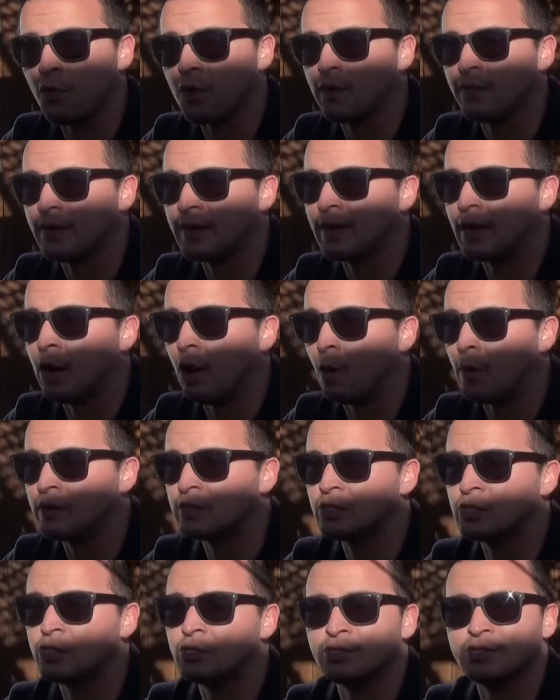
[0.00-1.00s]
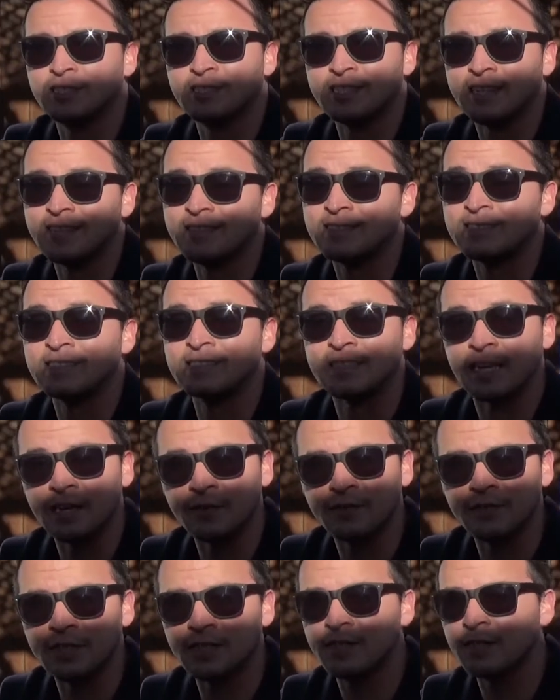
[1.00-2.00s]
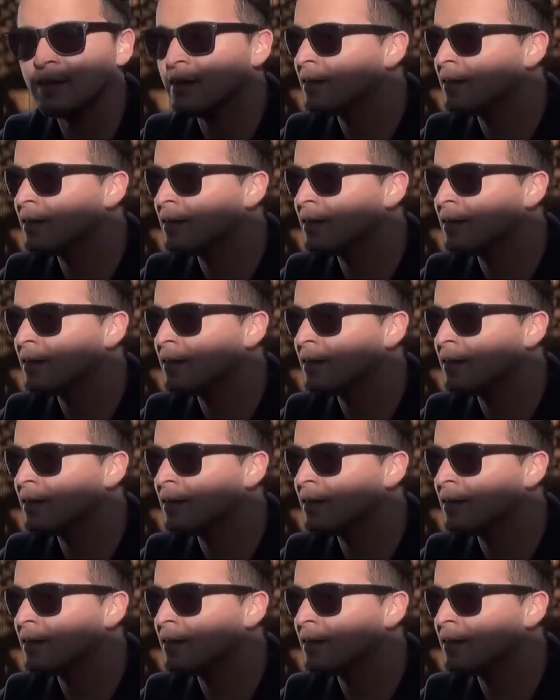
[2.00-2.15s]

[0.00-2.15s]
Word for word: you even go into your scene safety